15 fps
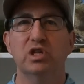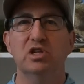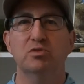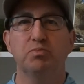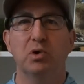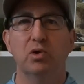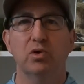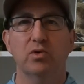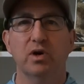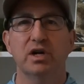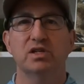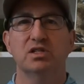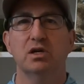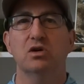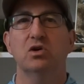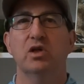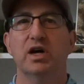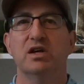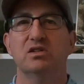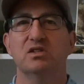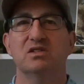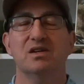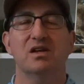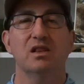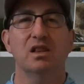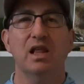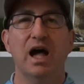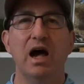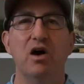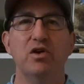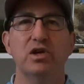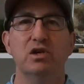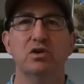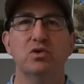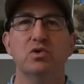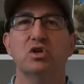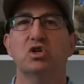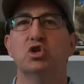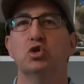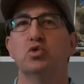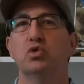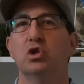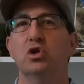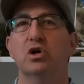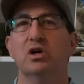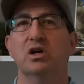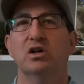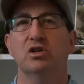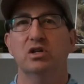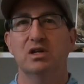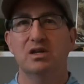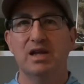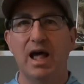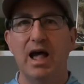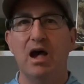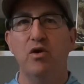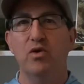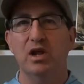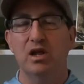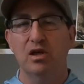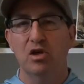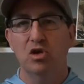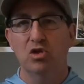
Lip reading: these polarized sunglasses allow you to look down